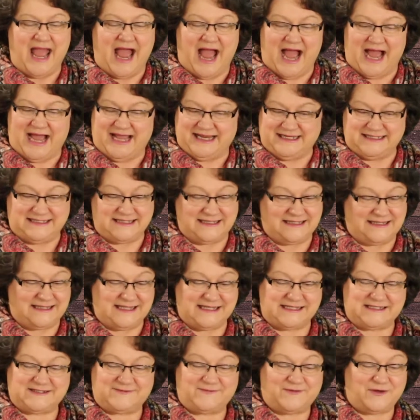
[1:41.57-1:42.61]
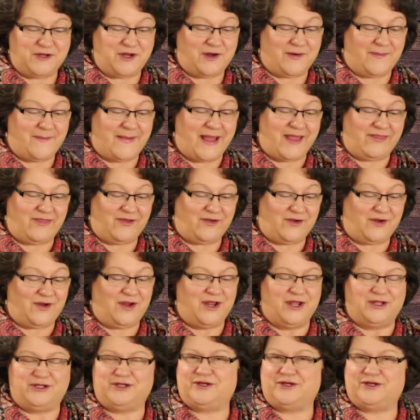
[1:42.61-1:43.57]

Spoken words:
I did this for your mother,